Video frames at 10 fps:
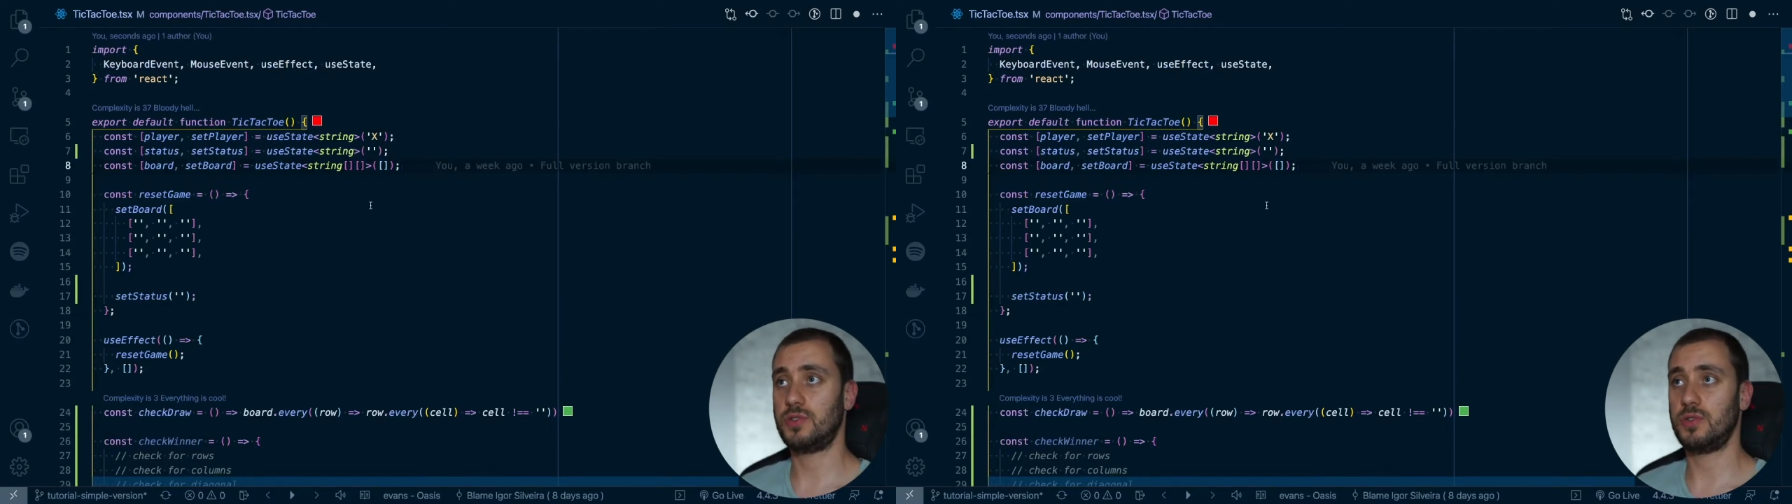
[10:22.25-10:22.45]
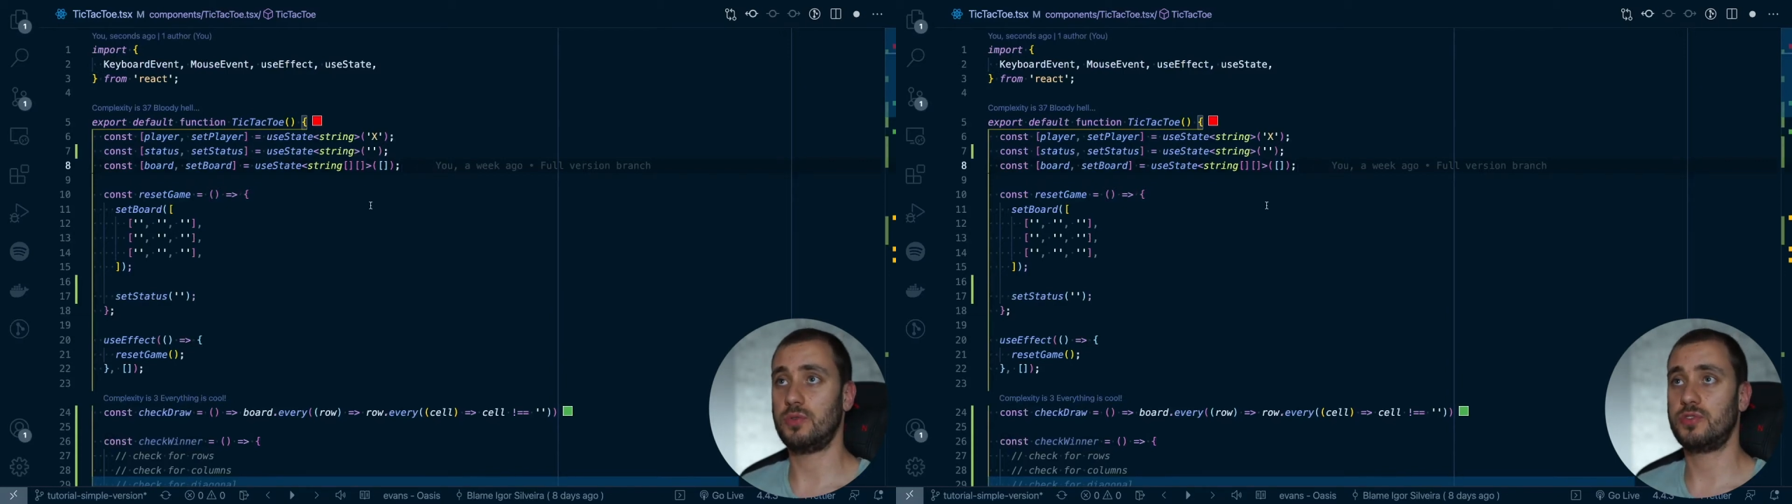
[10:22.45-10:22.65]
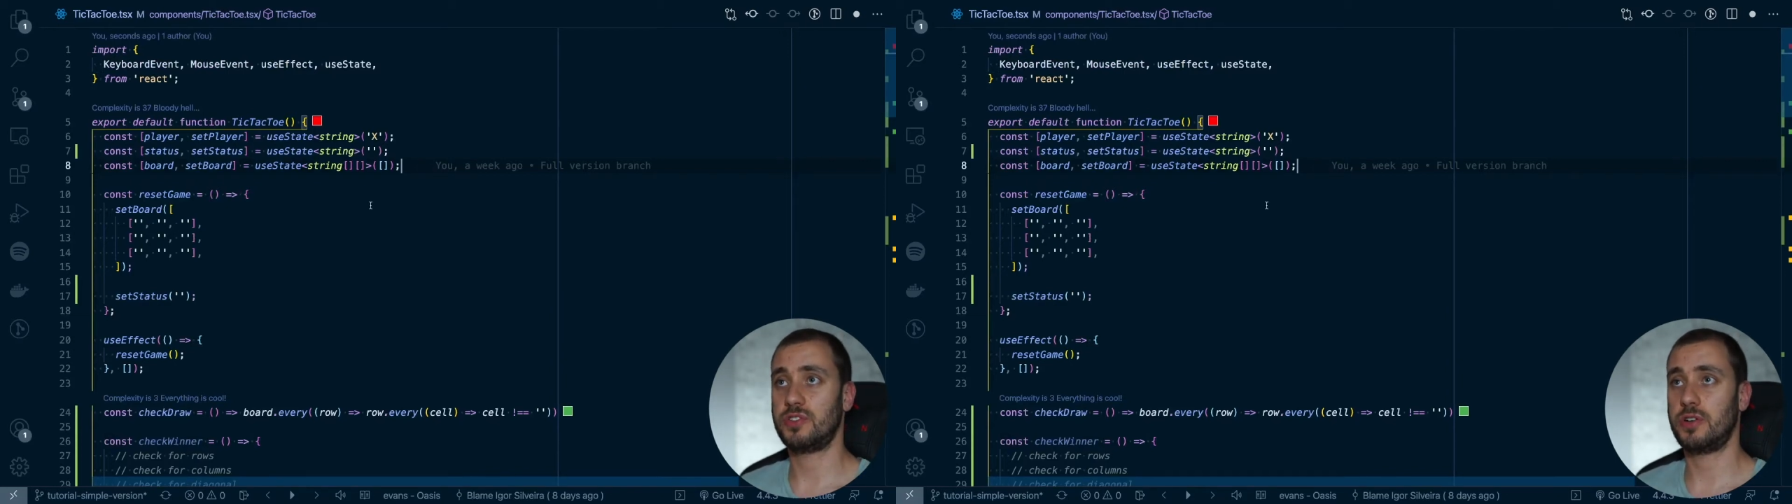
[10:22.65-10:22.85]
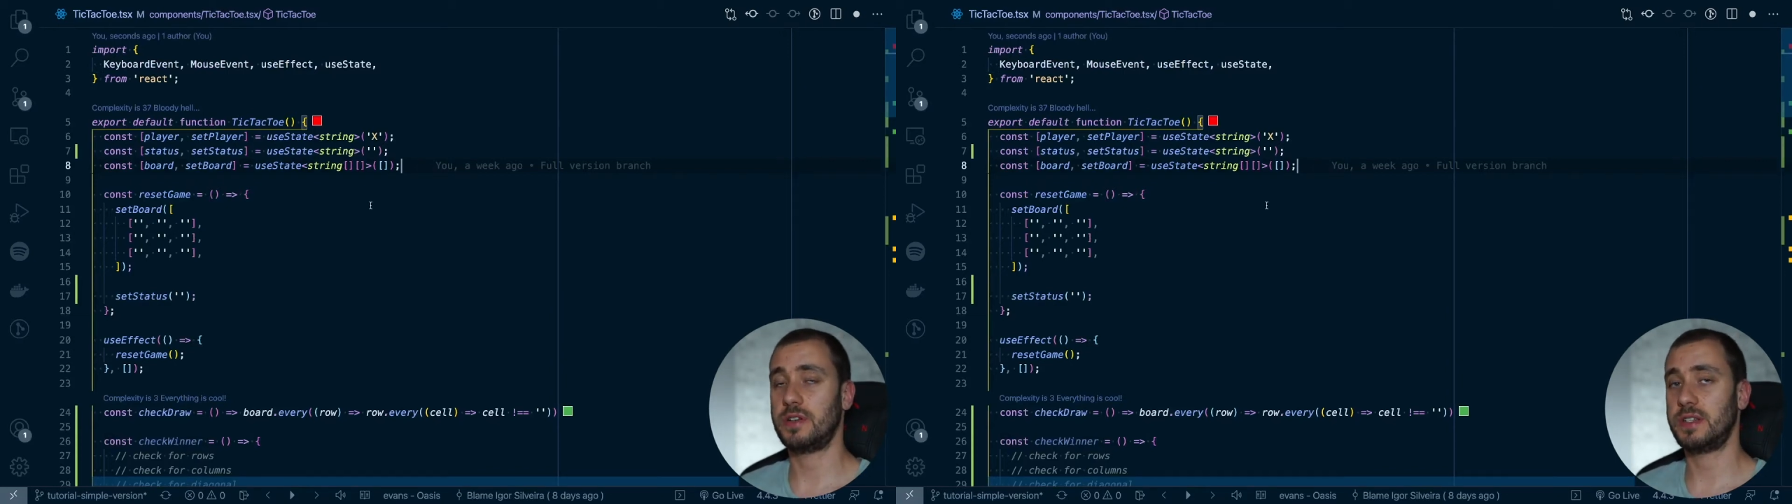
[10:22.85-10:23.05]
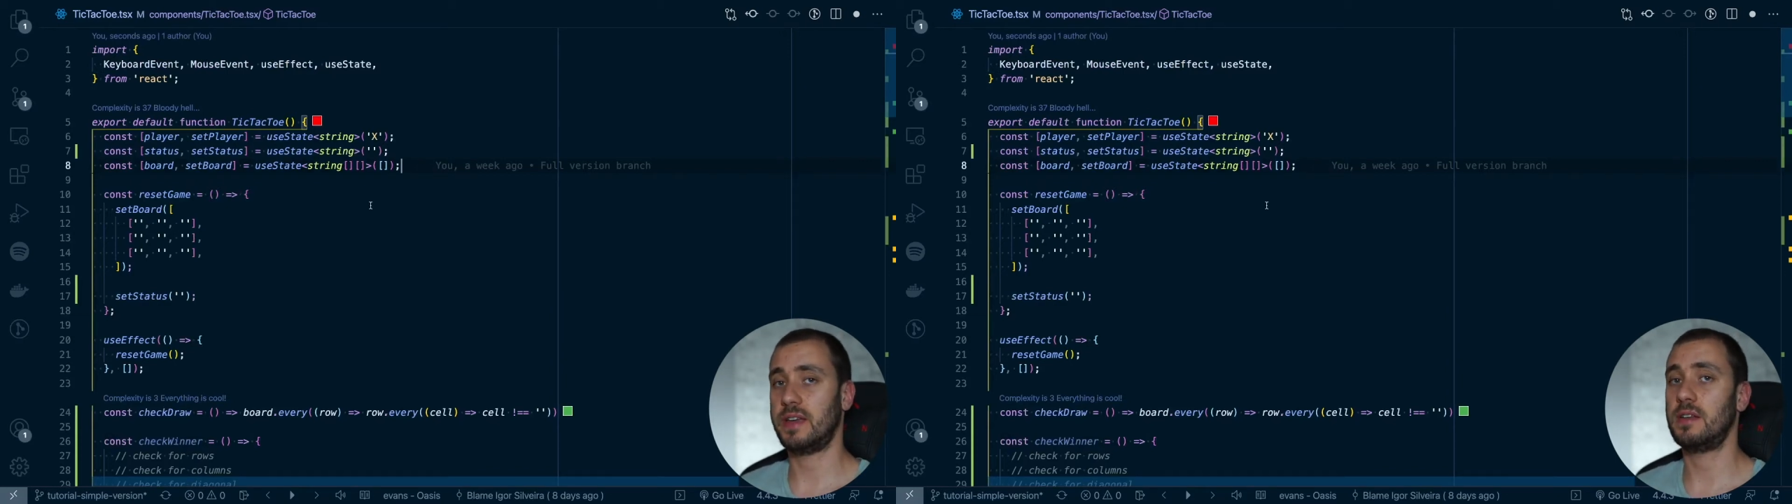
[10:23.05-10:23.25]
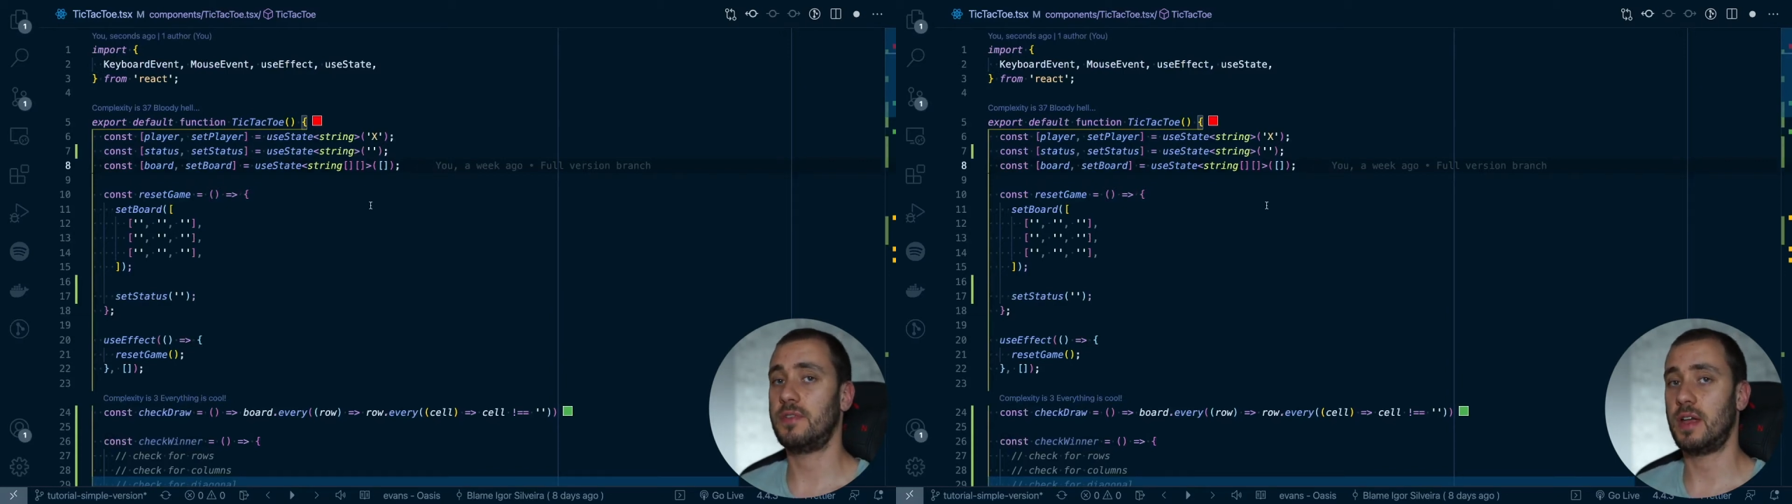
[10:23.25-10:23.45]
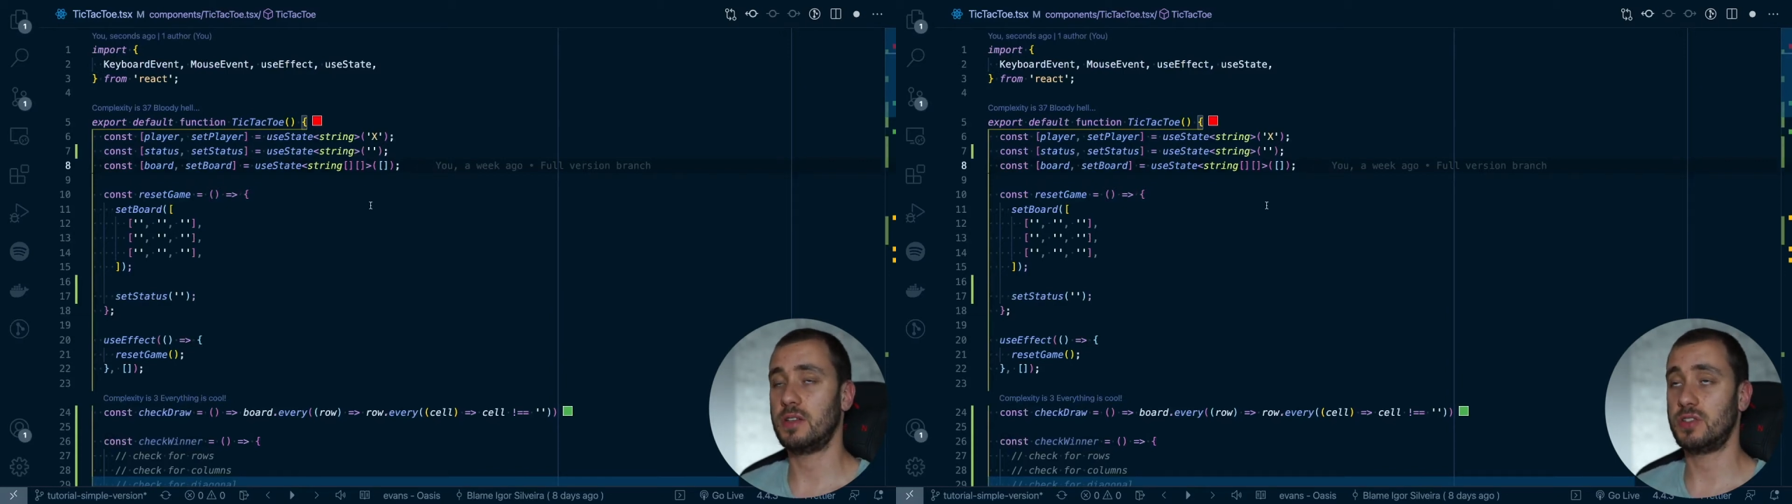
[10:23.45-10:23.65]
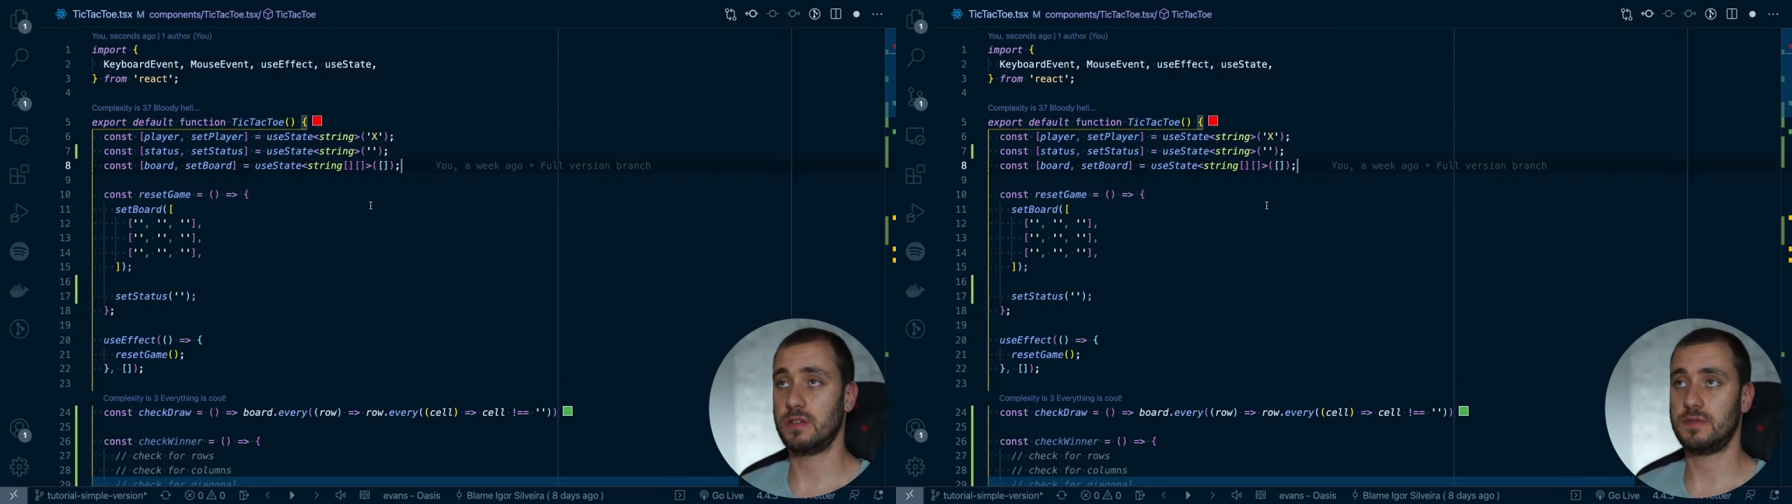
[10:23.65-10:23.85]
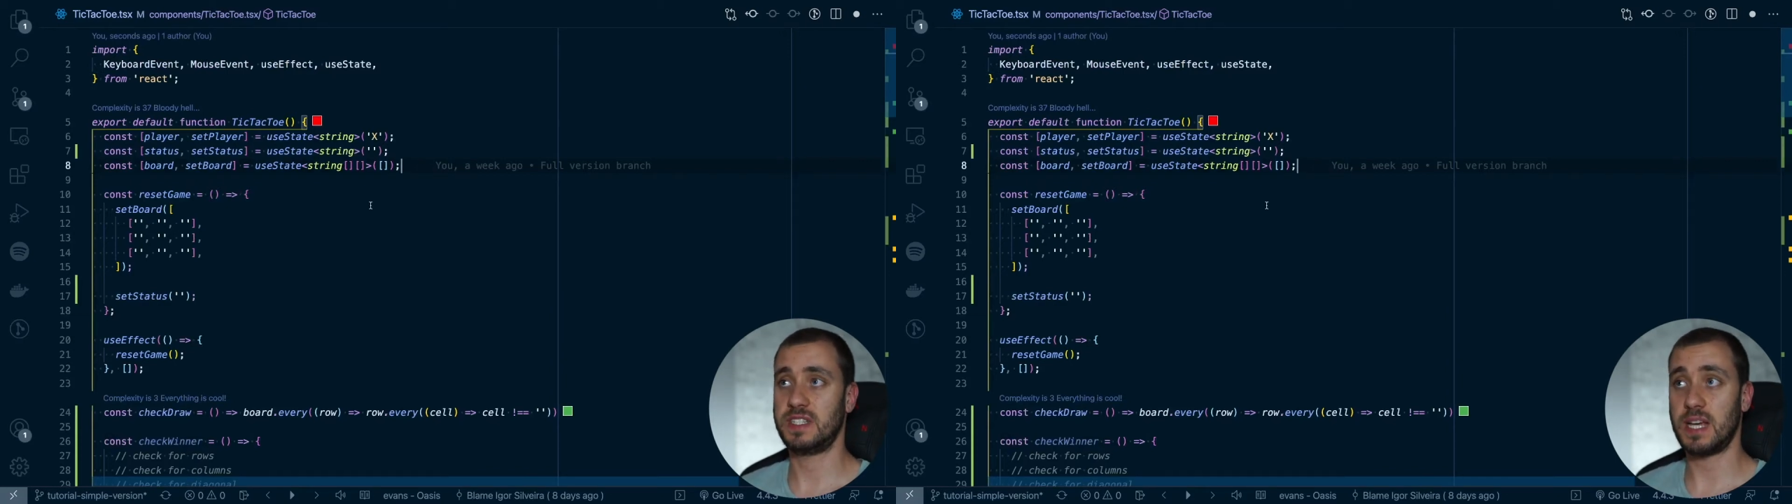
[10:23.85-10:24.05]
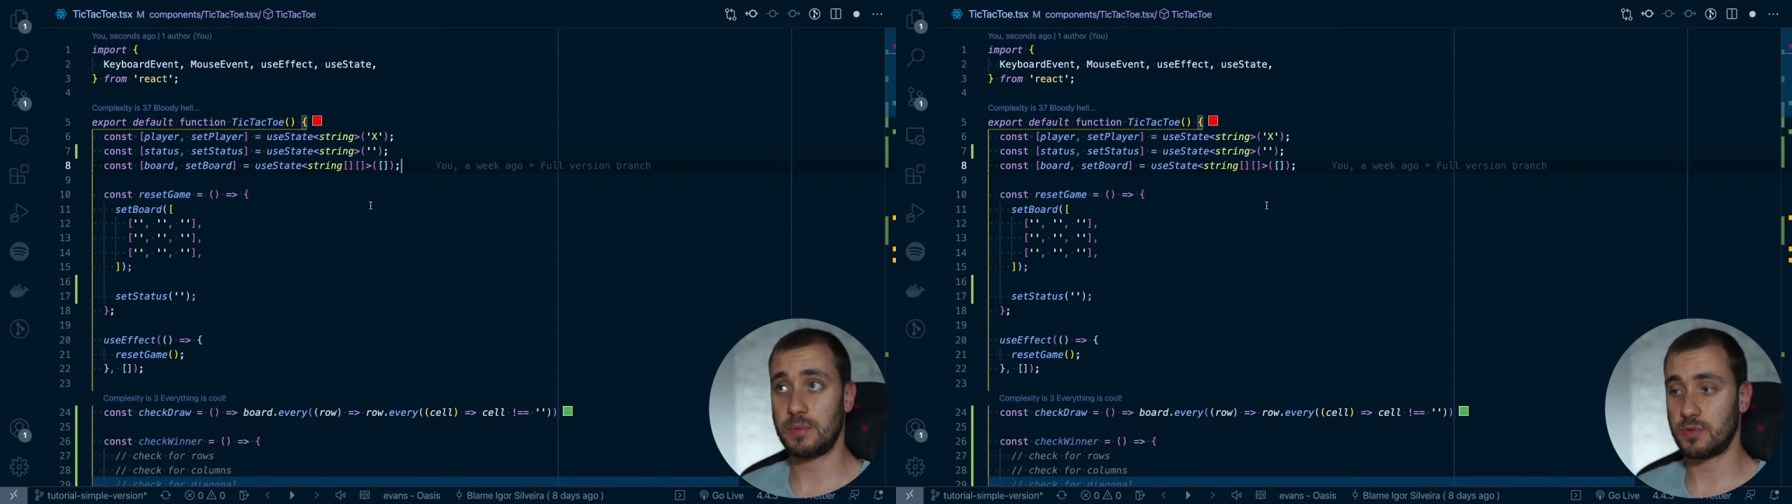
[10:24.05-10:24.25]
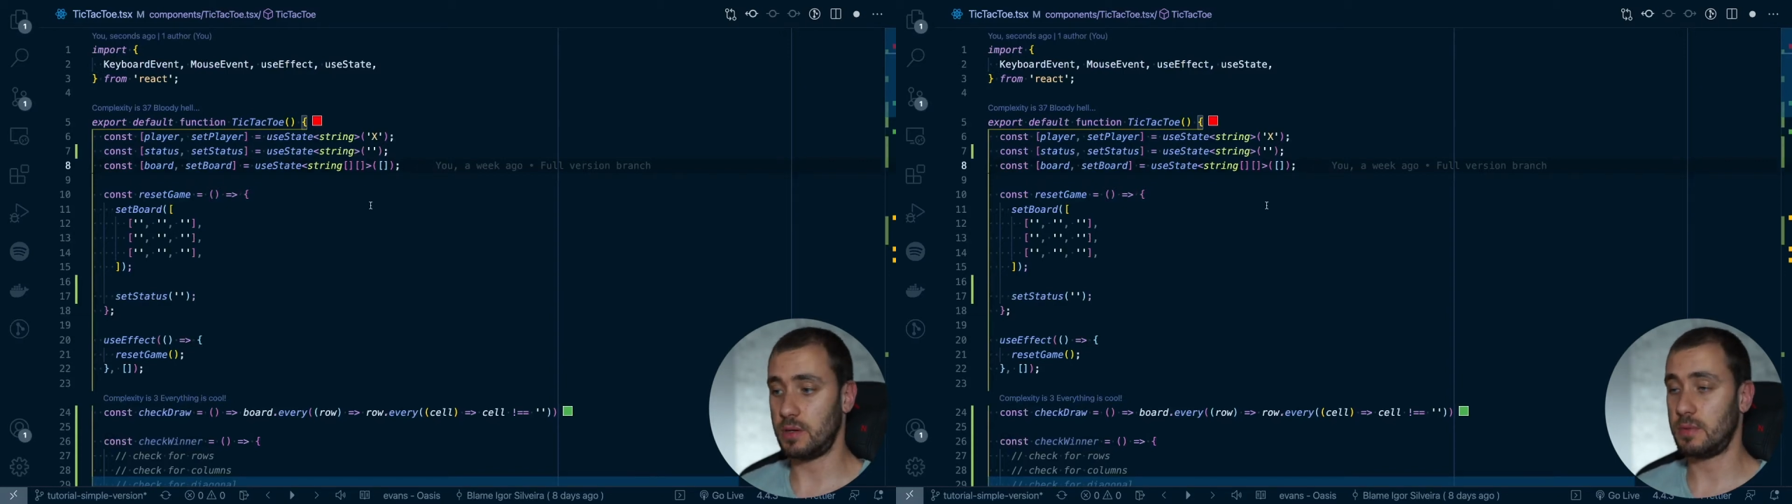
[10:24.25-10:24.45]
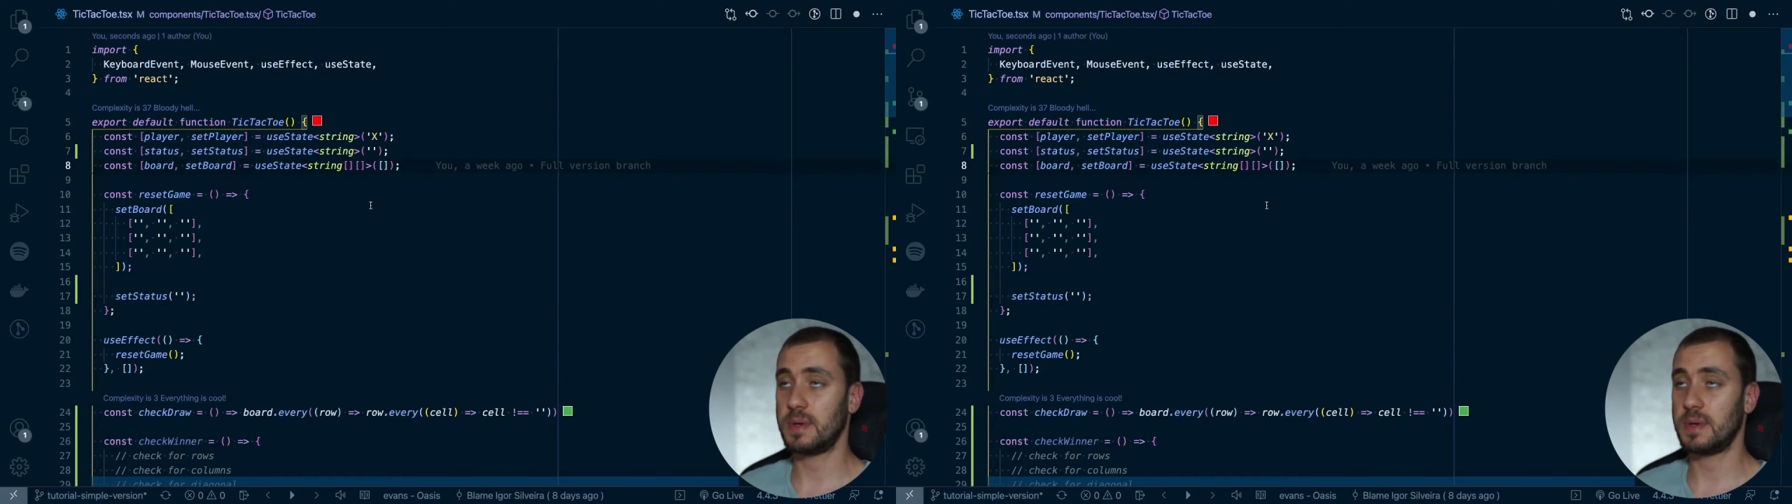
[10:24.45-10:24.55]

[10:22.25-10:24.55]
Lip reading: to start taking advantage of TypeScript,